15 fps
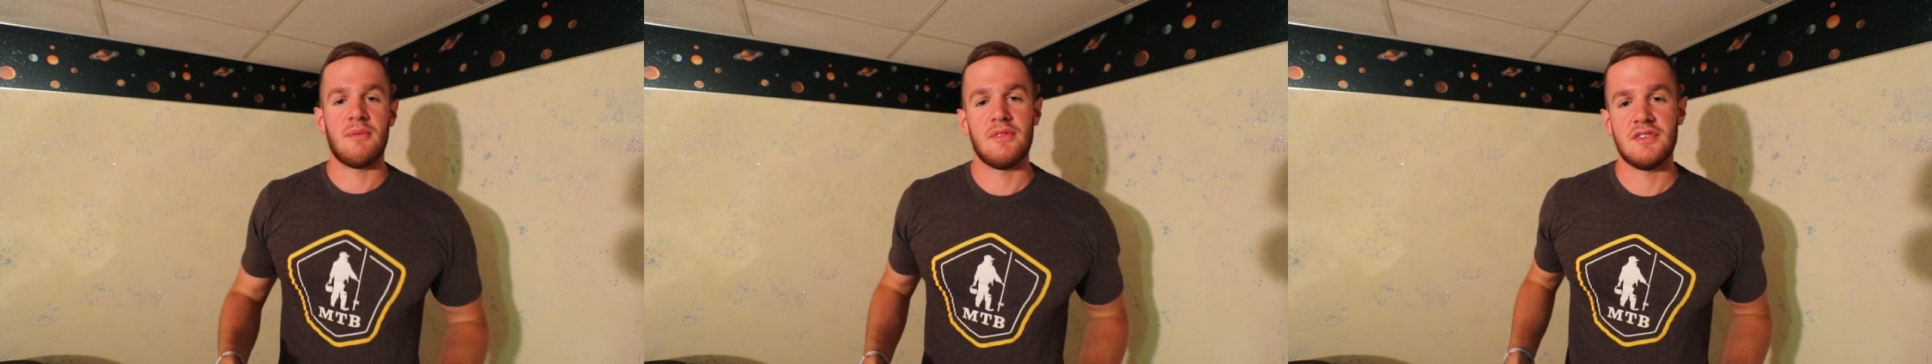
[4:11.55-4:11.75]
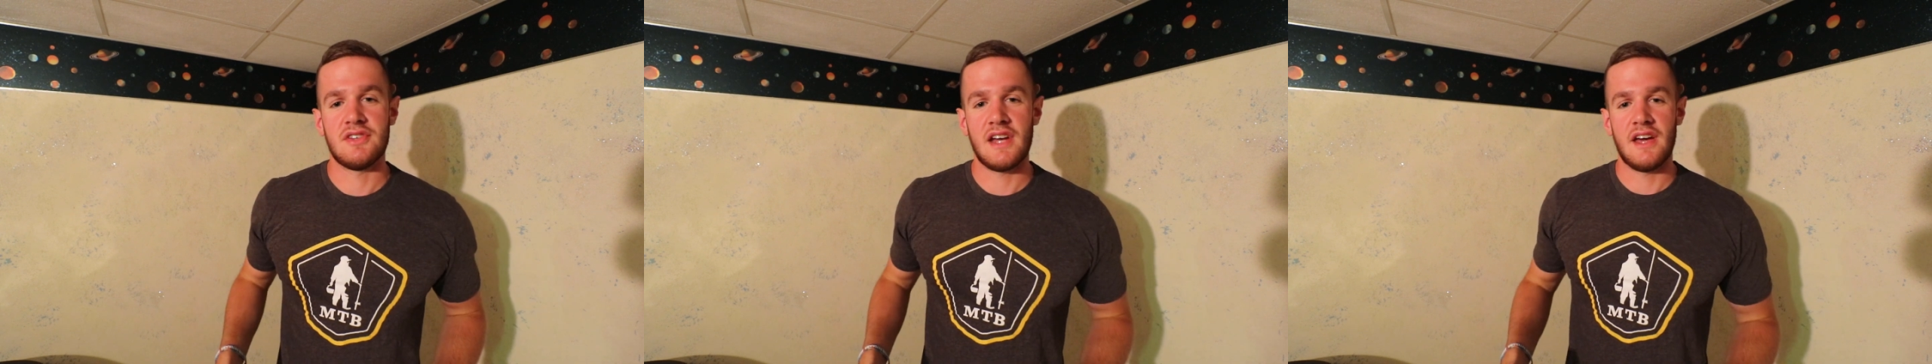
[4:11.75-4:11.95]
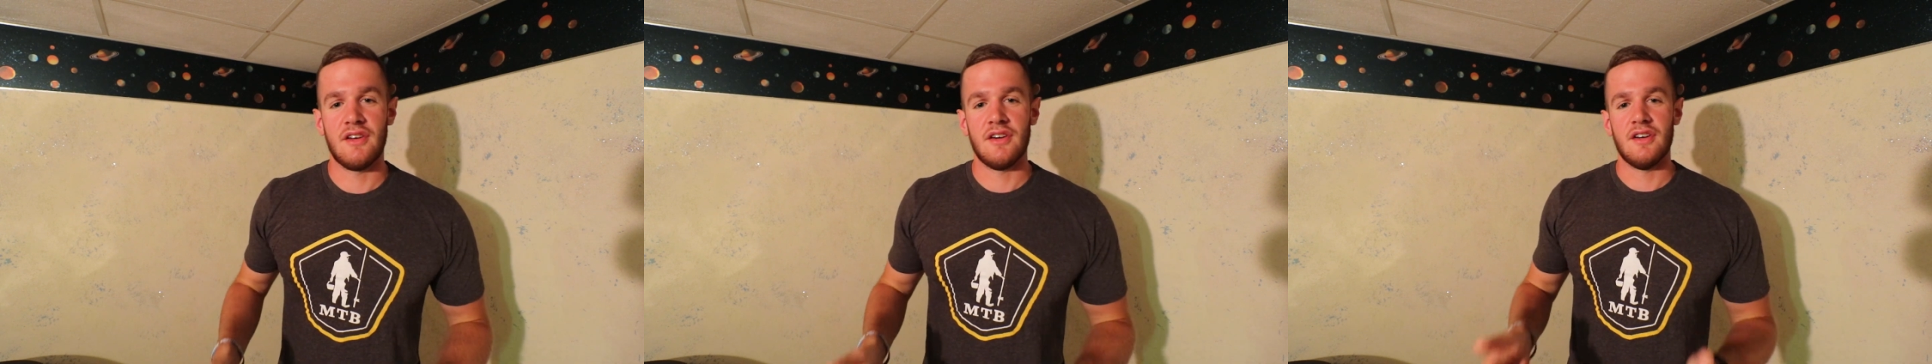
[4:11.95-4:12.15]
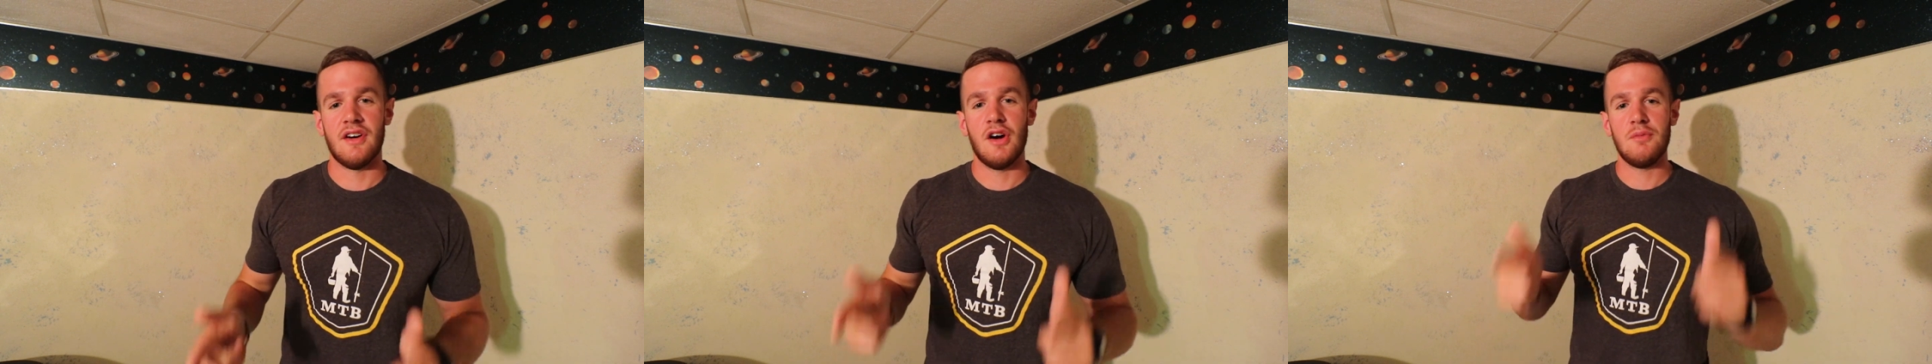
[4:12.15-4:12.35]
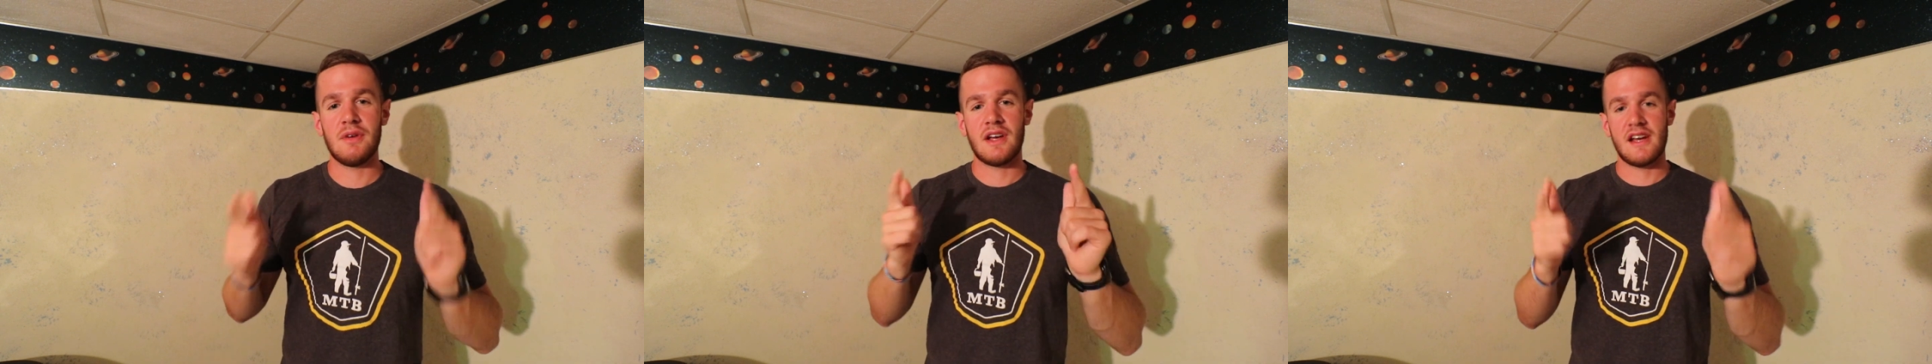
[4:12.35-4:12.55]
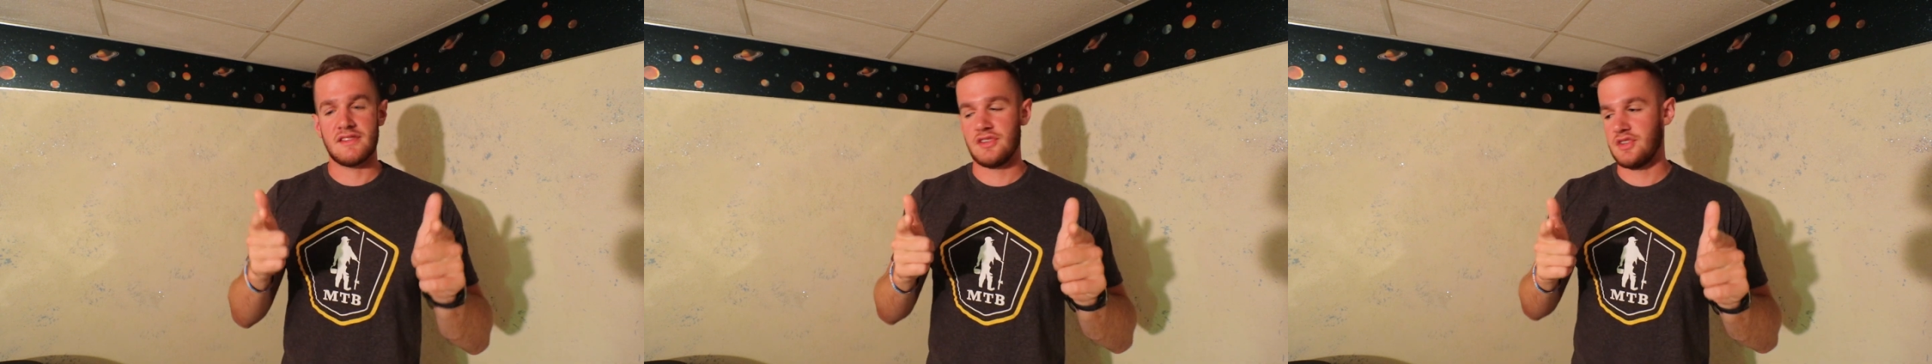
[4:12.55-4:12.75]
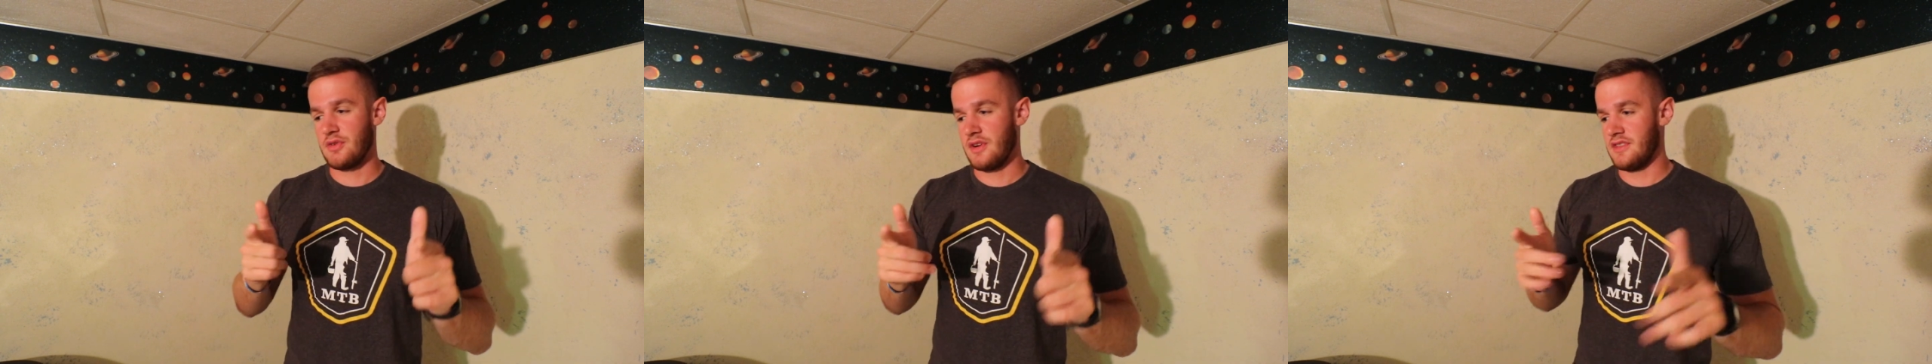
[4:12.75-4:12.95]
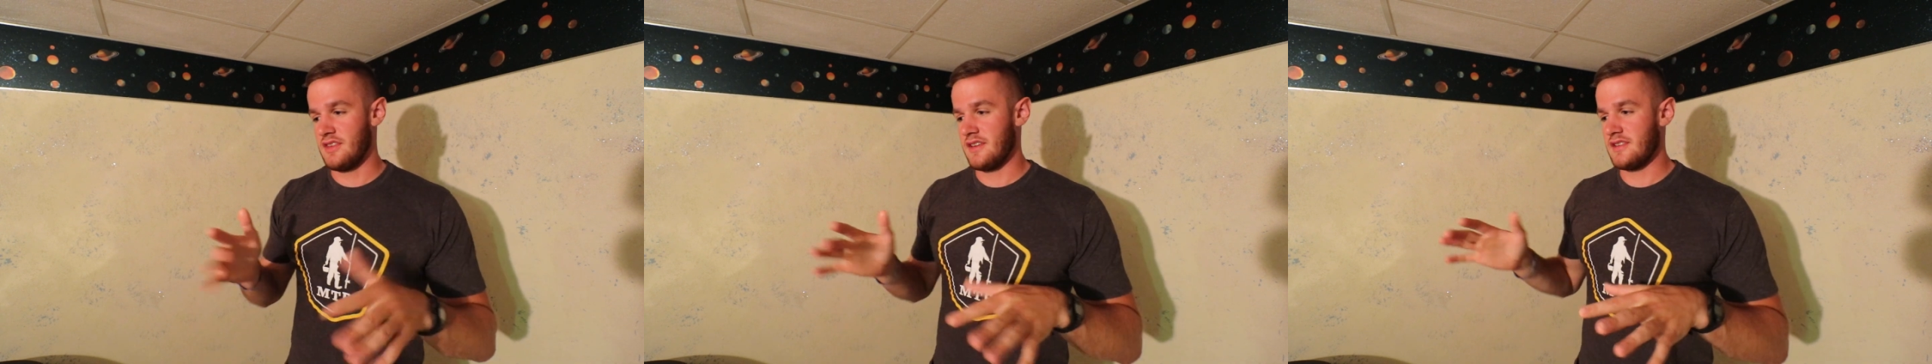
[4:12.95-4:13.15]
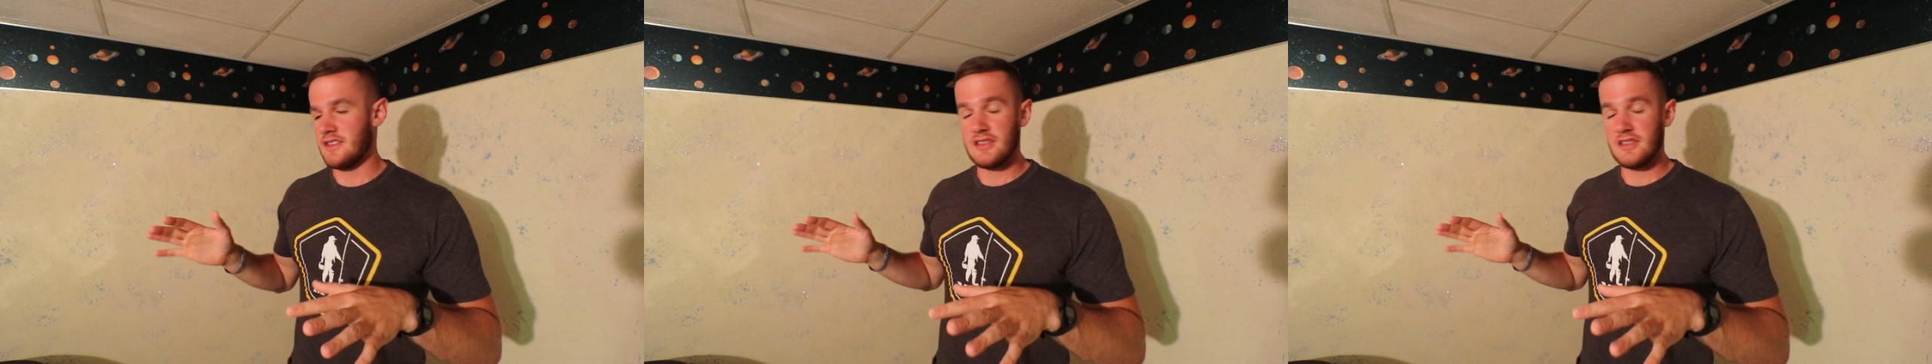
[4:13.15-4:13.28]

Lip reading: to the channel. Hope you guys enjoyed this.